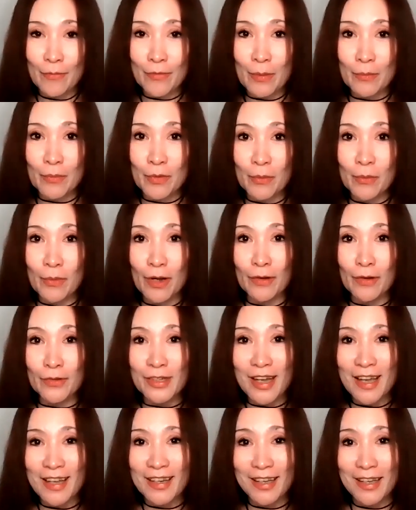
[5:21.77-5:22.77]
from the
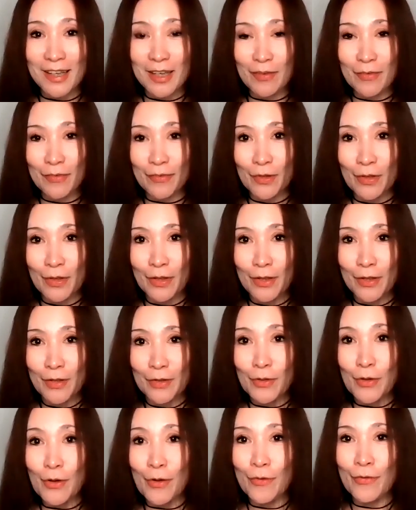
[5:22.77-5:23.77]
world and a gift
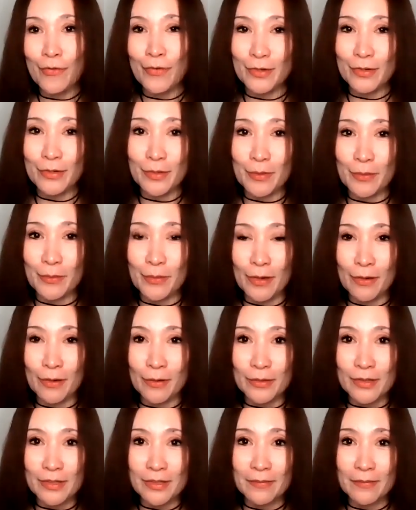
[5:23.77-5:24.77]
you offer to the
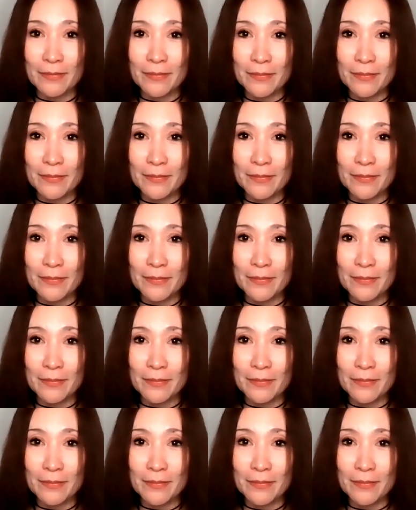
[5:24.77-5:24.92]
world.